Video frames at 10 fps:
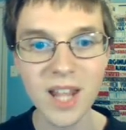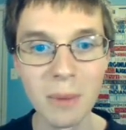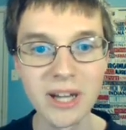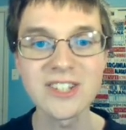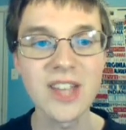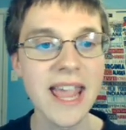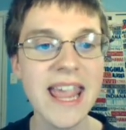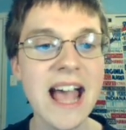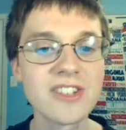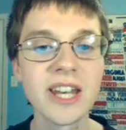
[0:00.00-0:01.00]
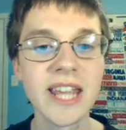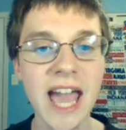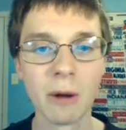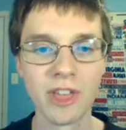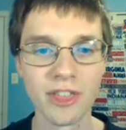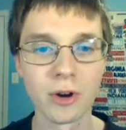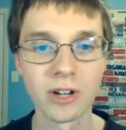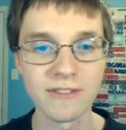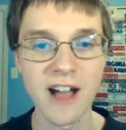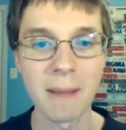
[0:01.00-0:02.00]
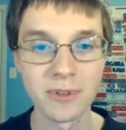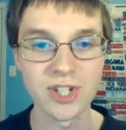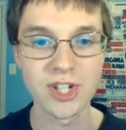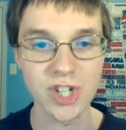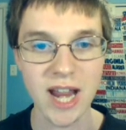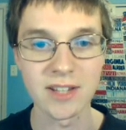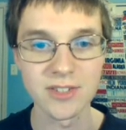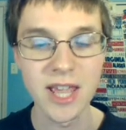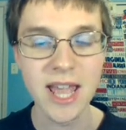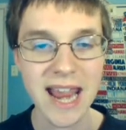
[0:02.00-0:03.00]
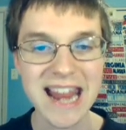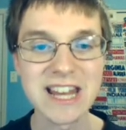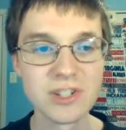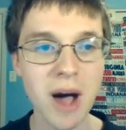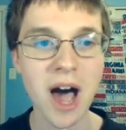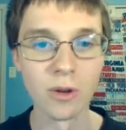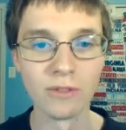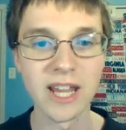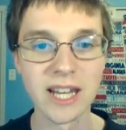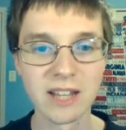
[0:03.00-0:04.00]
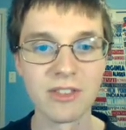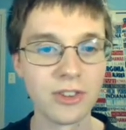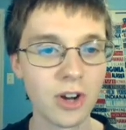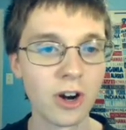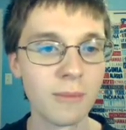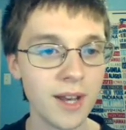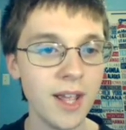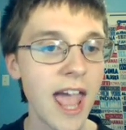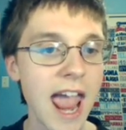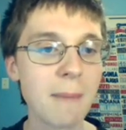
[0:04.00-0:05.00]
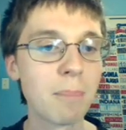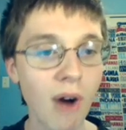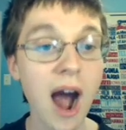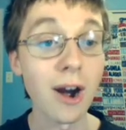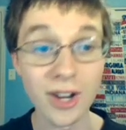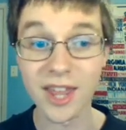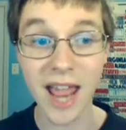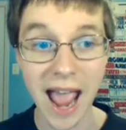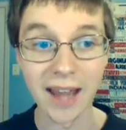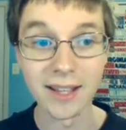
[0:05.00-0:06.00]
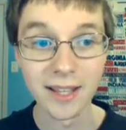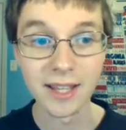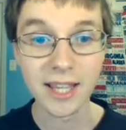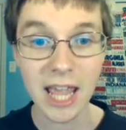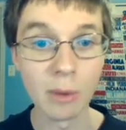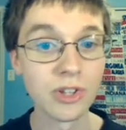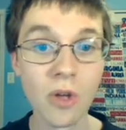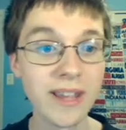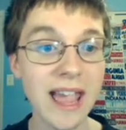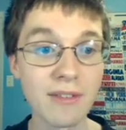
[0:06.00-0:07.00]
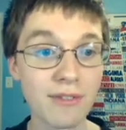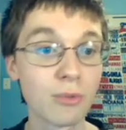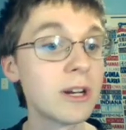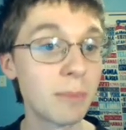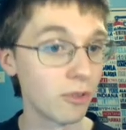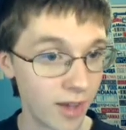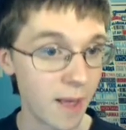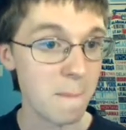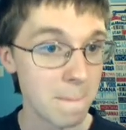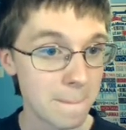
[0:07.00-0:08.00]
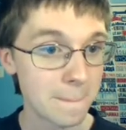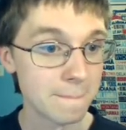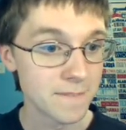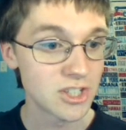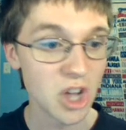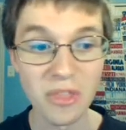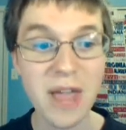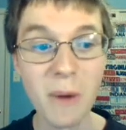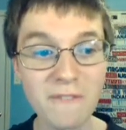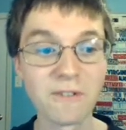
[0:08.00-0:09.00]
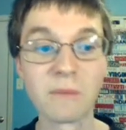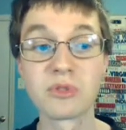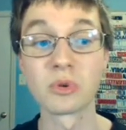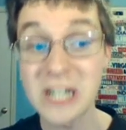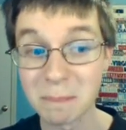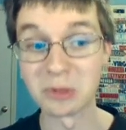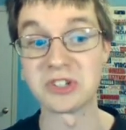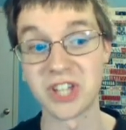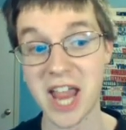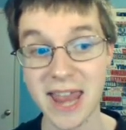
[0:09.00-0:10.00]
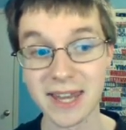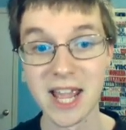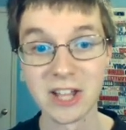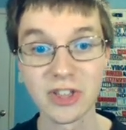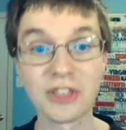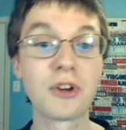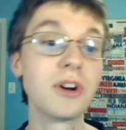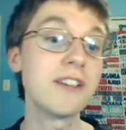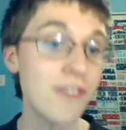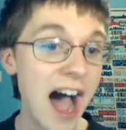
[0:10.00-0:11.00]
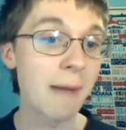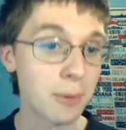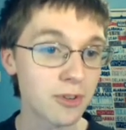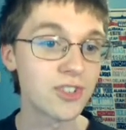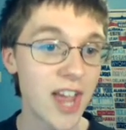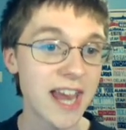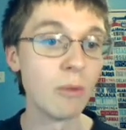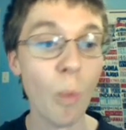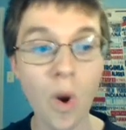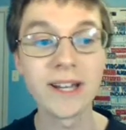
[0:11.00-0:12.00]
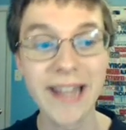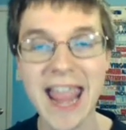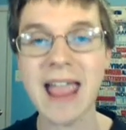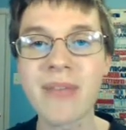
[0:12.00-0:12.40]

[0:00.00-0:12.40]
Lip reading: But he has Indiana with a 35% chance in his model of getting into the tournament. And prior to that, it was only at 3%. So they went from 3% to 35% in one game.